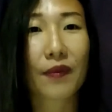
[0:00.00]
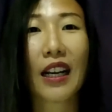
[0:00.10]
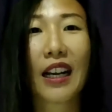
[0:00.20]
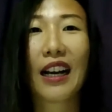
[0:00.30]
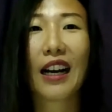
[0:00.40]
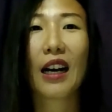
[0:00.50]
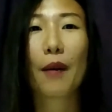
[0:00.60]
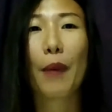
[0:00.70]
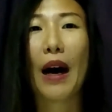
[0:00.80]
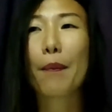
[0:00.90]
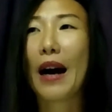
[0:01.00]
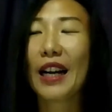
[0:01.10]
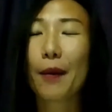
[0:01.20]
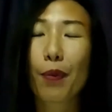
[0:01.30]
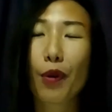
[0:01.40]
but my
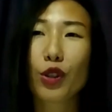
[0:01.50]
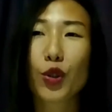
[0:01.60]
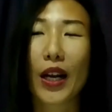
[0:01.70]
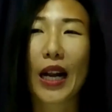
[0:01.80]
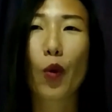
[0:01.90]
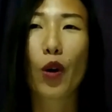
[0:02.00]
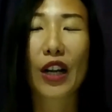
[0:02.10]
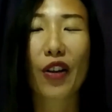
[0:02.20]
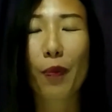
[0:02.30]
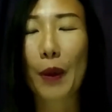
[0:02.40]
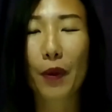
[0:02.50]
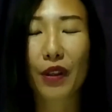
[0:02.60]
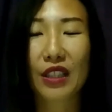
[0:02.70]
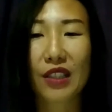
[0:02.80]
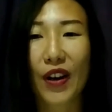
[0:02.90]
approach when I'm working with people
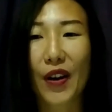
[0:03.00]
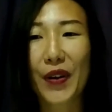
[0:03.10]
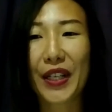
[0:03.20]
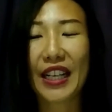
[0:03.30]
is very